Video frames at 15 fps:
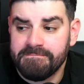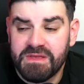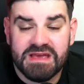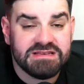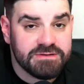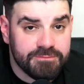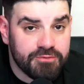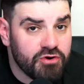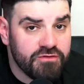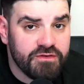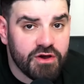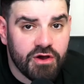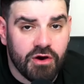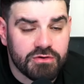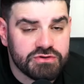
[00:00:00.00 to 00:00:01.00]
He's a
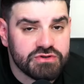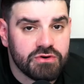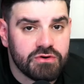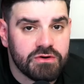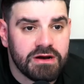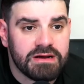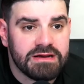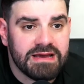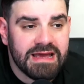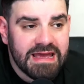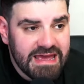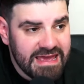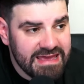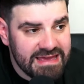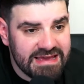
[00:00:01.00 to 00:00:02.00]
proven goal scorer.
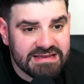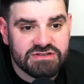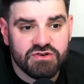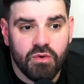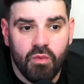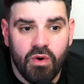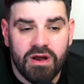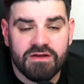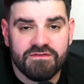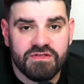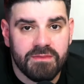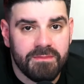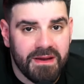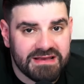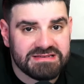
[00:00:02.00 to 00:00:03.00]
He is one of
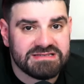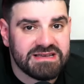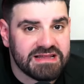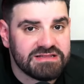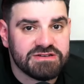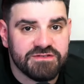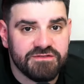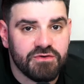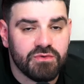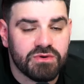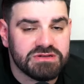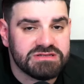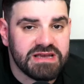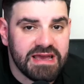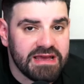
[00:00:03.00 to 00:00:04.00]
the best centre
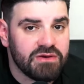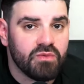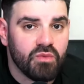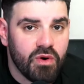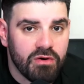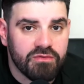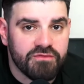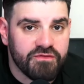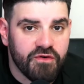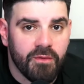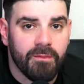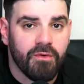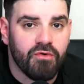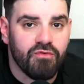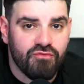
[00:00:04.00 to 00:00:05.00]
forwards in world
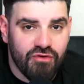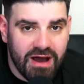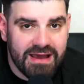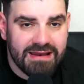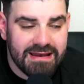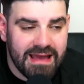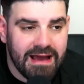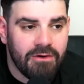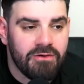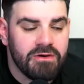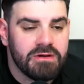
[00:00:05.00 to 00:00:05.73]
football right now.